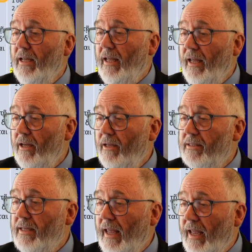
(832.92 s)

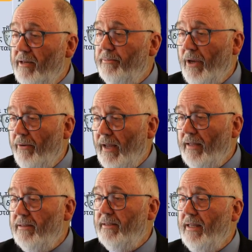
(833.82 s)
heos an
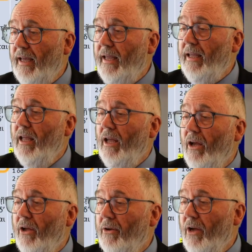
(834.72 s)
parelthe
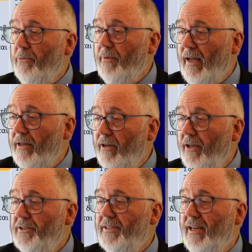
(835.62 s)
ho
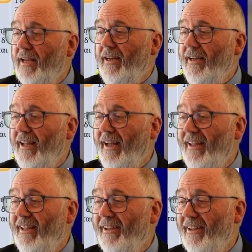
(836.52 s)
aranos kai
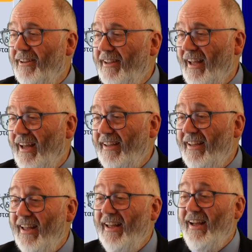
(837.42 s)

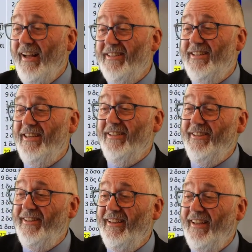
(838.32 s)
gay
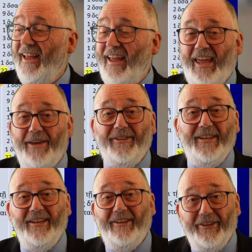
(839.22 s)
until heaven
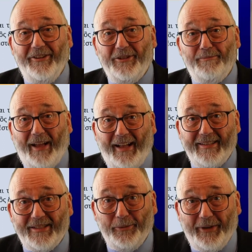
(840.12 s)
and earth
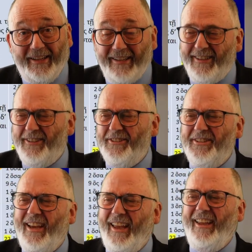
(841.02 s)
pass away, because
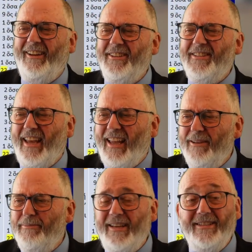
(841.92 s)
heos
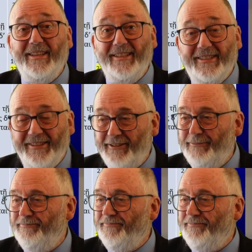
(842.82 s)
an means until.